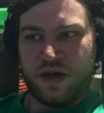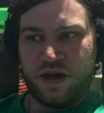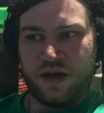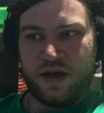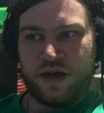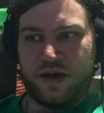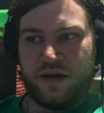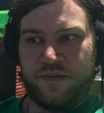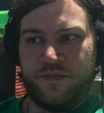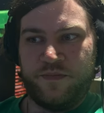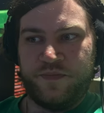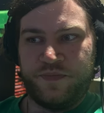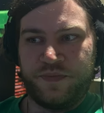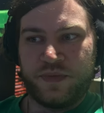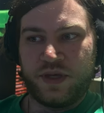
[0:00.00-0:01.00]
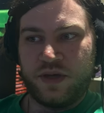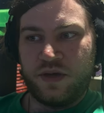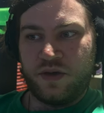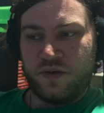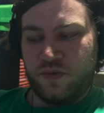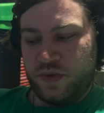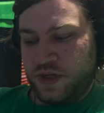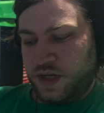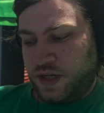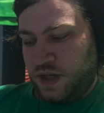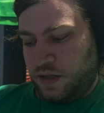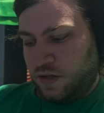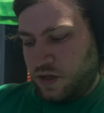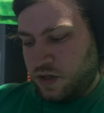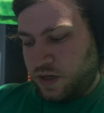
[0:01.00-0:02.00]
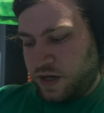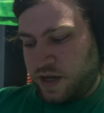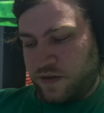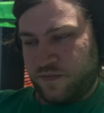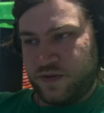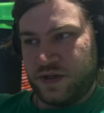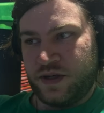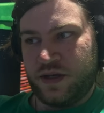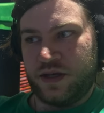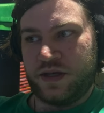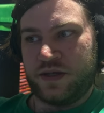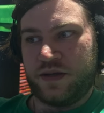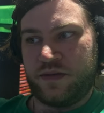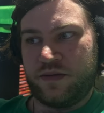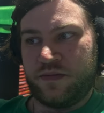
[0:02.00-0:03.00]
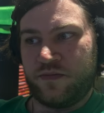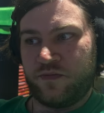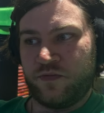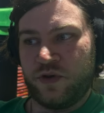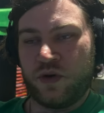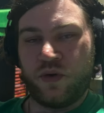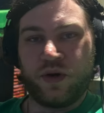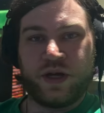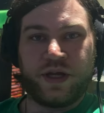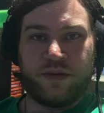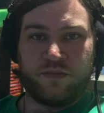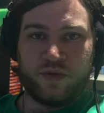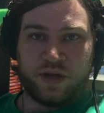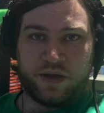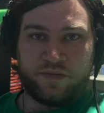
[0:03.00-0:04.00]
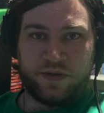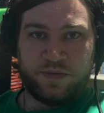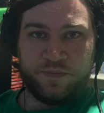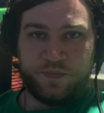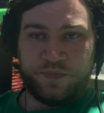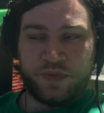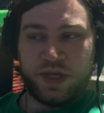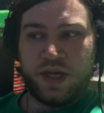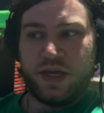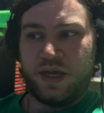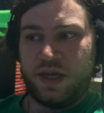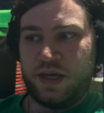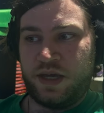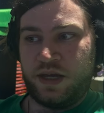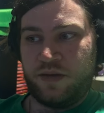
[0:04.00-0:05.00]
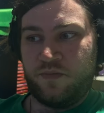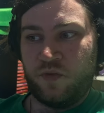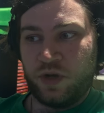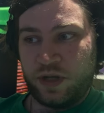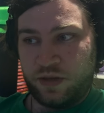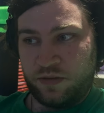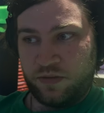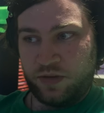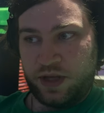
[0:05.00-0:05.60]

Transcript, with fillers: Um, we did the longer half as a, as a recording in private, and I'm working through